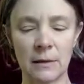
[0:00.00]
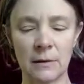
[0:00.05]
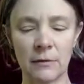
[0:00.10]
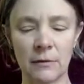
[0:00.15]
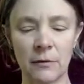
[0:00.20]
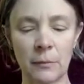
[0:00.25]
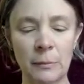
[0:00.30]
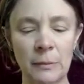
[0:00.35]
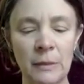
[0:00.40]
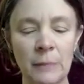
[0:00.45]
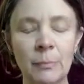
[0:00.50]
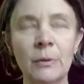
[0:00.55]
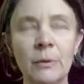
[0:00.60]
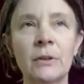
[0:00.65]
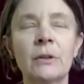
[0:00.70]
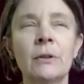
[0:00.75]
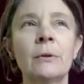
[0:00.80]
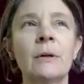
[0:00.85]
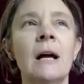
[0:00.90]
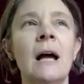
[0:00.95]
for people
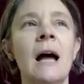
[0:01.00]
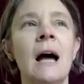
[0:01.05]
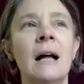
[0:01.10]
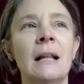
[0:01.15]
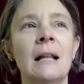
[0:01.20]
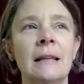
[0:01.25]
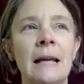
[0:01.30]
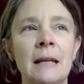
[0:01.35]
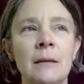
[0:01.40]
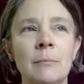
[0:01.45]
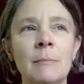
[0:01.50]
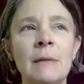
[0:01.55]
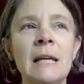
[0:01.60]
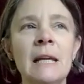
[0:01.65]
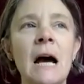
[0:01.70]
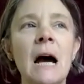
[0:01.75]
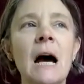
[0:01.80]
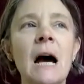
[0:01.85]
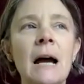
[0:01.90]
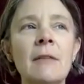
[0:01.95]
who, like
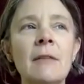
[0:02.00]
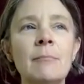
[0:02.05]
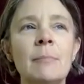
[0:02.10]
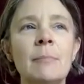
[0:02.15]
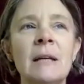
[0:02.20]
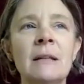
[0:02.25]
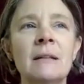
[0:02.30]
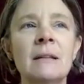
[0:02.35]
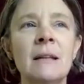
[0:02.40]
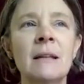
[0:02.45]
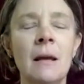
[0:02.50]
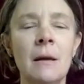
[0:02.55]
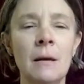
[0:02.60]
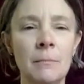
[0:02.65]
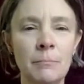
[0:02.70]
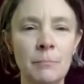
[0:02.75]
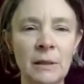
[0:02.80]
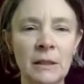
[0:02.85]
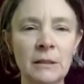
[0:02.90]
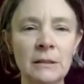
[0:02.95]
me, I've been
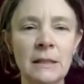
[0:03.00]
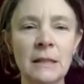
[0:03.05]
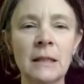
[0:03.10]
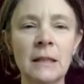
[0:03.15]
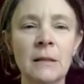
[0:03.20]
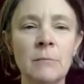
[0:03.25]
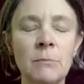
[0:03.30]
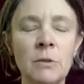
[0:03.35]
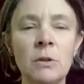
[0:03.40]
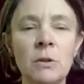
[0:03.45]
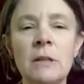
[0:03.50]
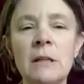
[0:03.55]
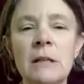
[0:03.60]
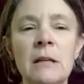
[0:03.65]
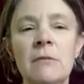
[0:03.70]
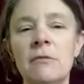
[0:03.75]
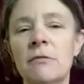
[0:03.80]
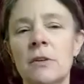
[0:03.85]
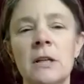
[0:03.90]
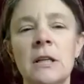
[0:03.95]
building
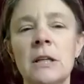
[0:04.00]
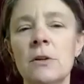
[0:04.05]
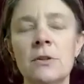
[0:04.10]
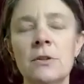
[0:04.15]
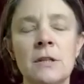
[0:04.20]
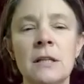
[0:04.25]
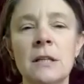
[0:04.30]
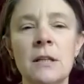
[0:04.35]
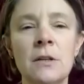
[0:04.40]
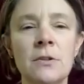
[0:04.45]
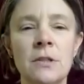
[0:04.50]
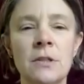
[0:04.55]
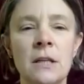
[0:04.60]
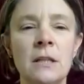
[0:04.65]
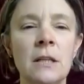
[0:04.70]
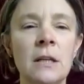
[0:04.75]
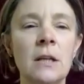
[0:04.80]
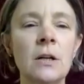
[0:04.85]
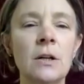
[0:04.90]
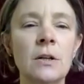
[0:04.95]
community for years and years
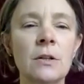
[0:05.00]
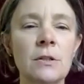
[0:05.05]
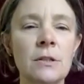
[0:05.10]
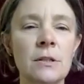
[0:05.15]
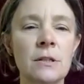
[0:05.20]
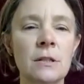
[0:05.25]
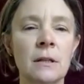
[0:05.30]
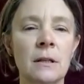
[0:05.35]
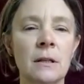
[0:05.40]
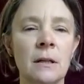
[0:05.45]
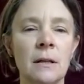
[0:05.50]
and years